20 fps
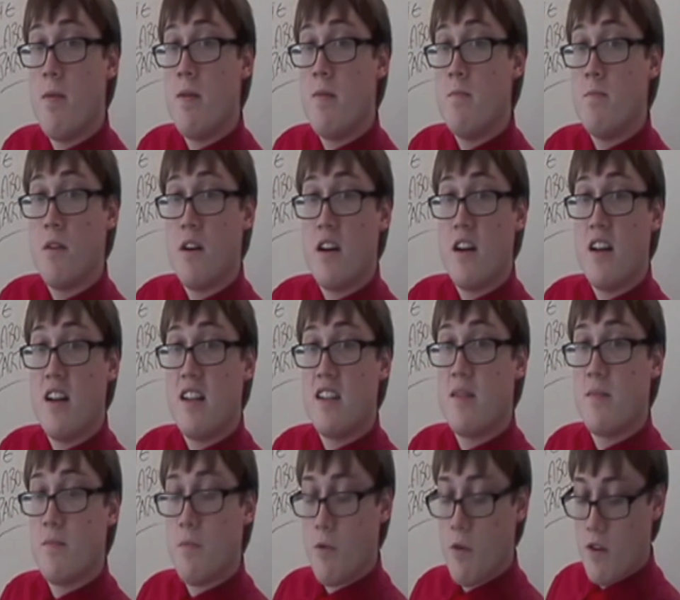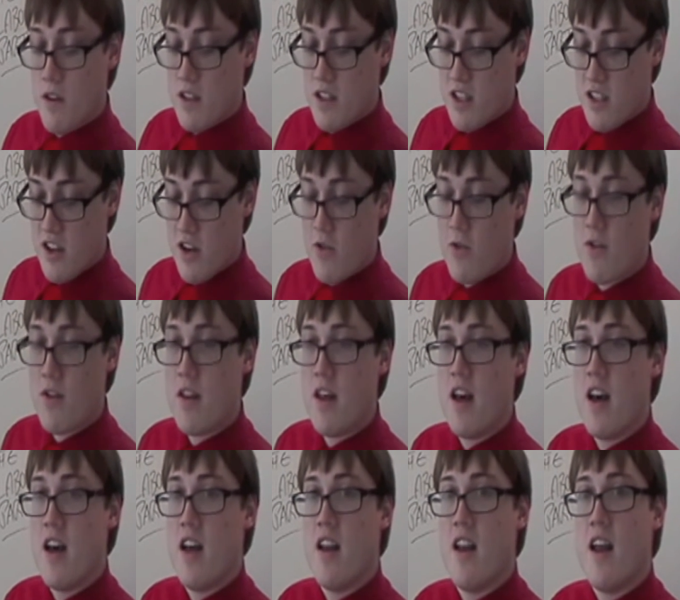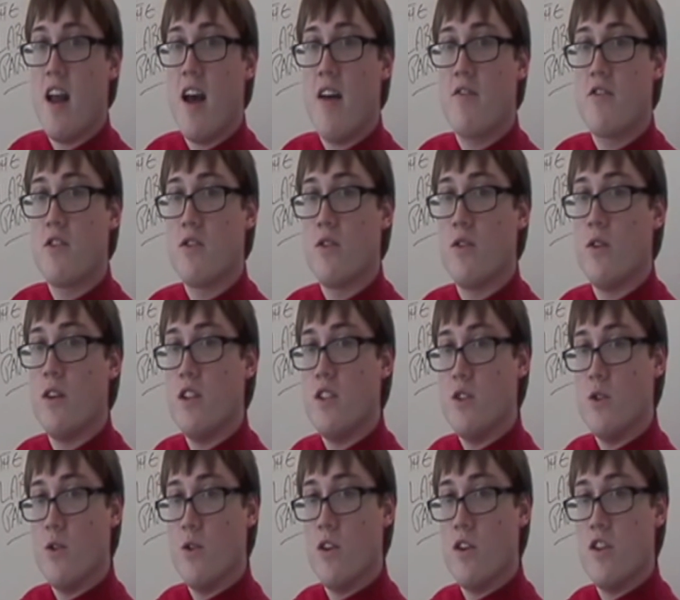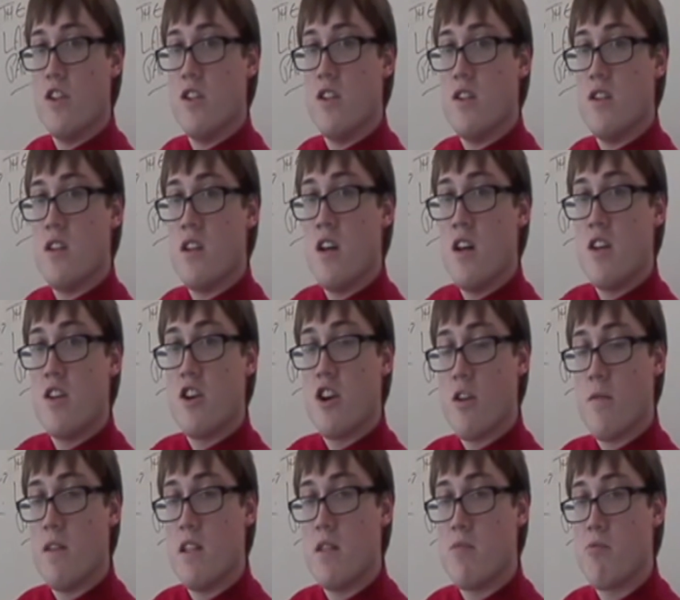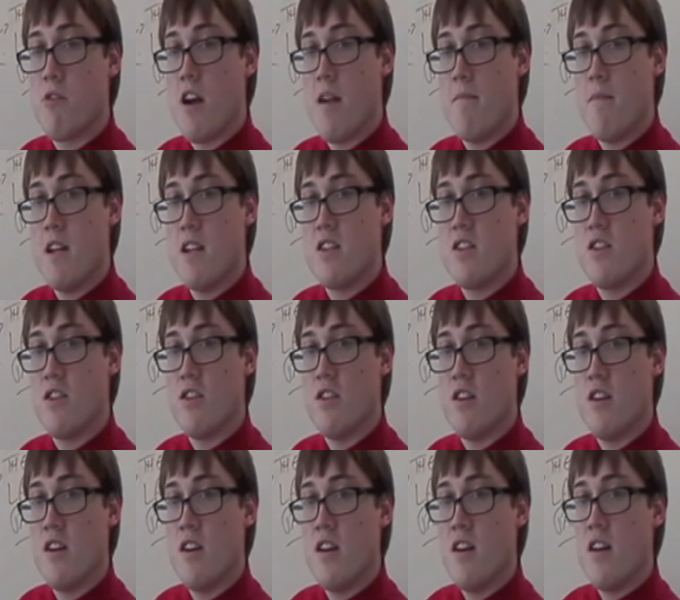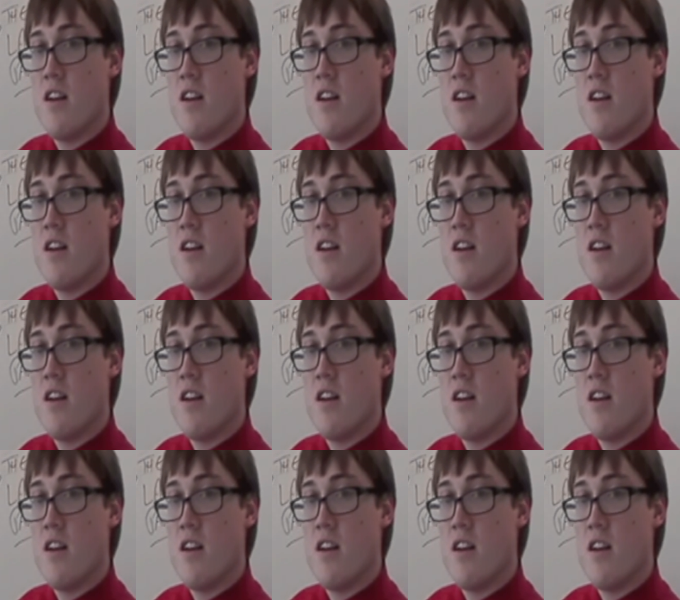but it's important to note that after Lloyd George's term as Prime Minister,